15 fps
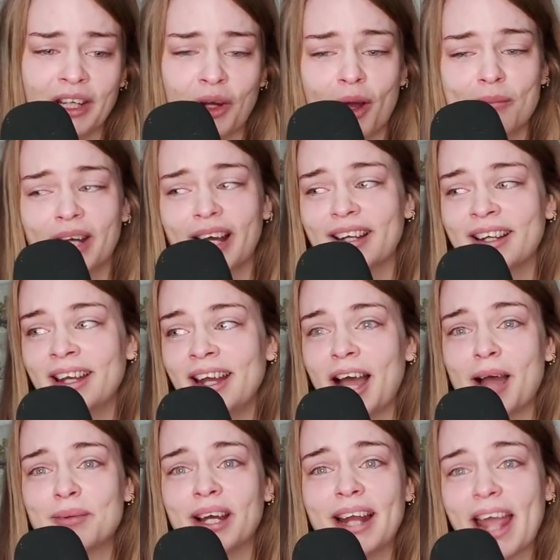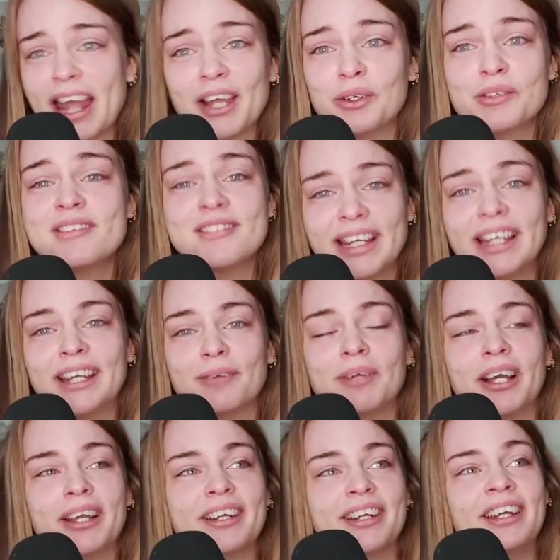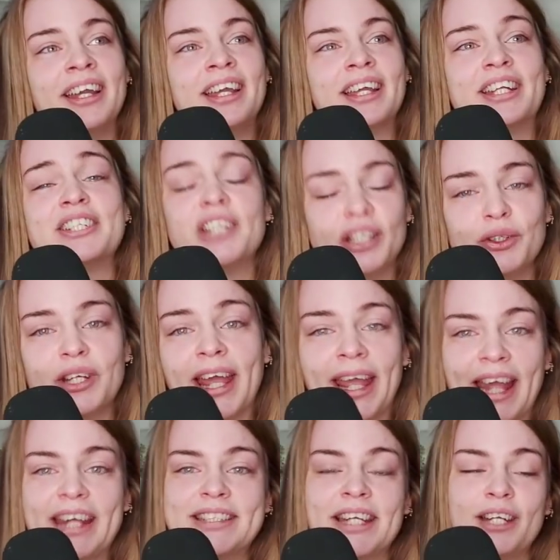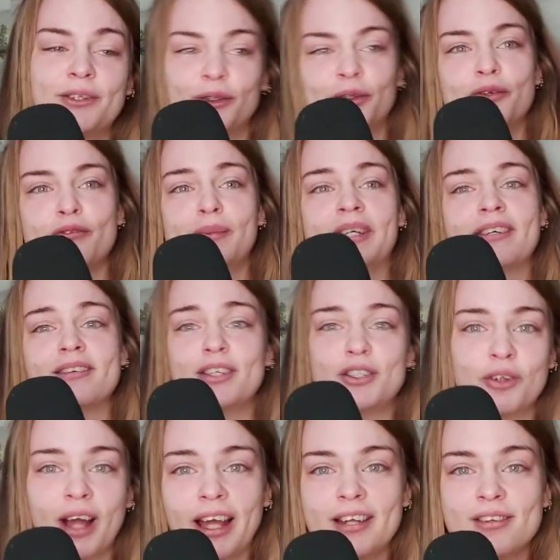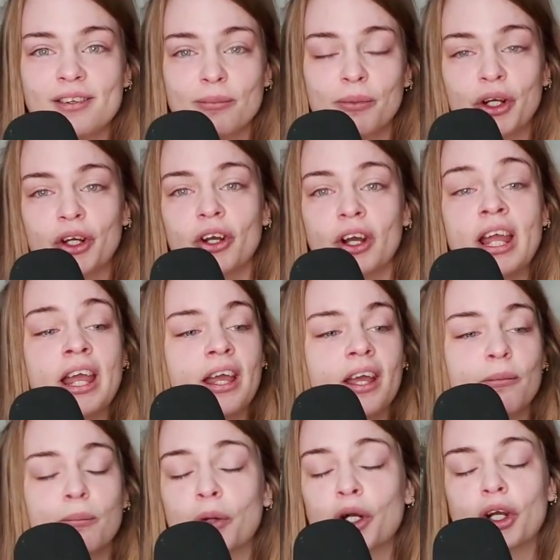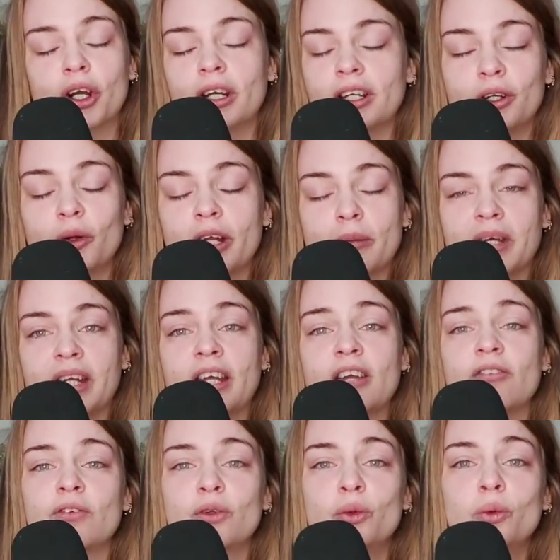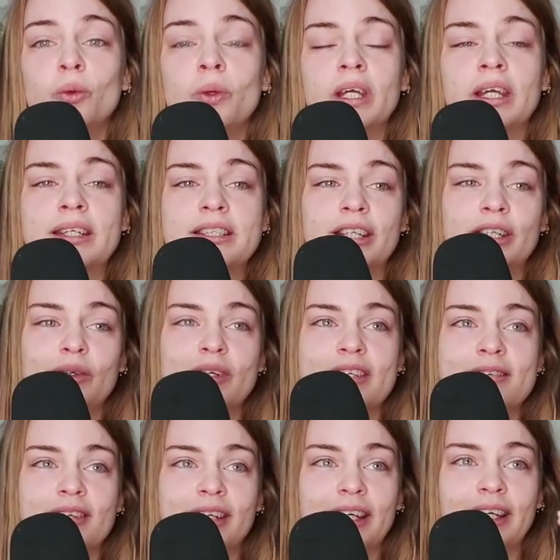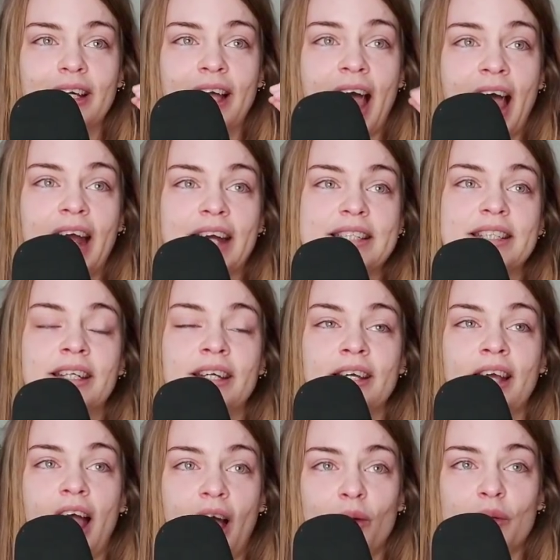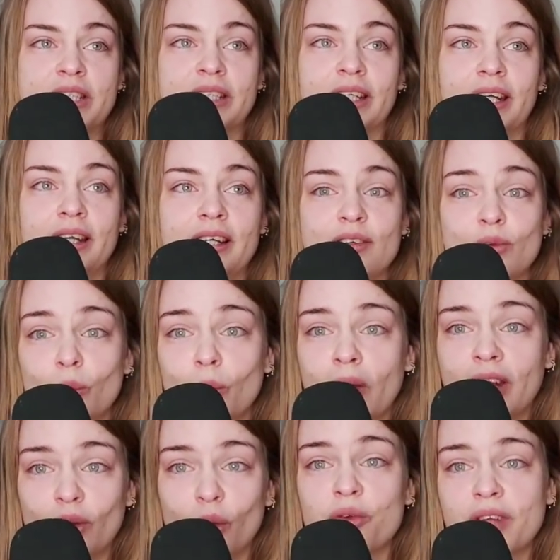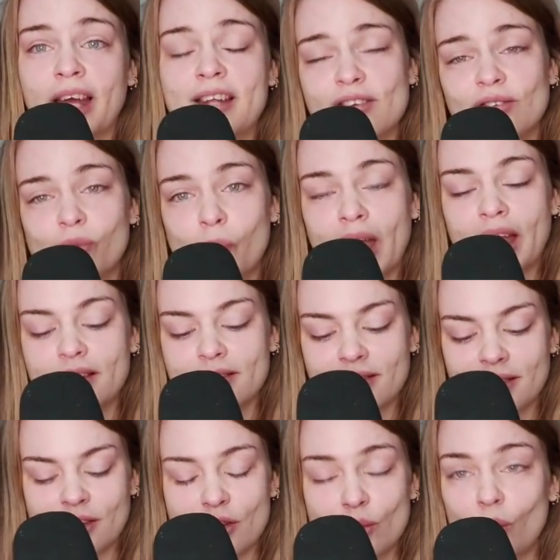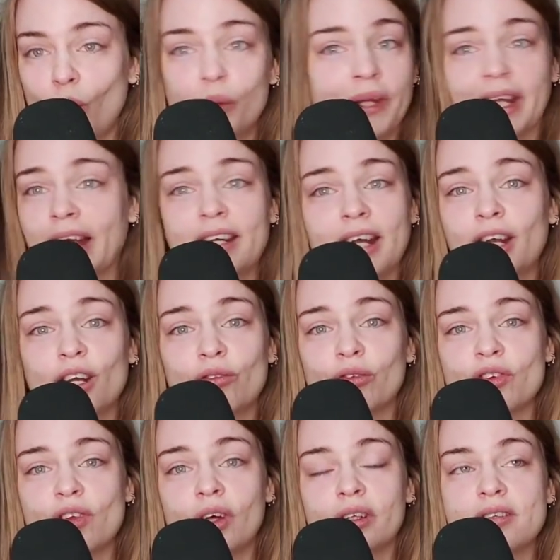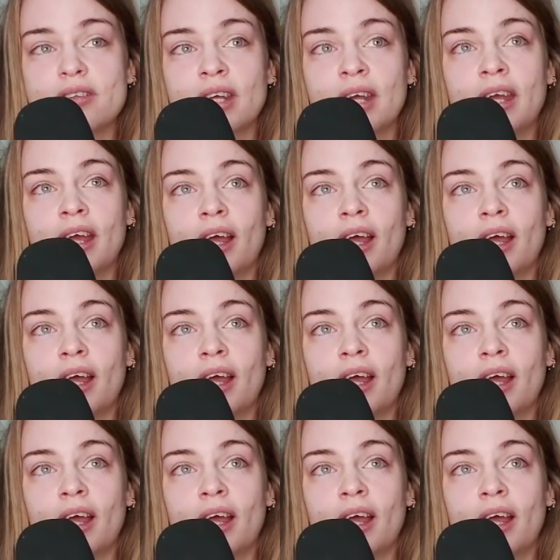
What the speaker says: I'm not AOC. I'm not going to continue to hate Ted Cruz because he tried to murder. You know what I mean? If you continuously act out in those kinds of ways, you will only get negative results.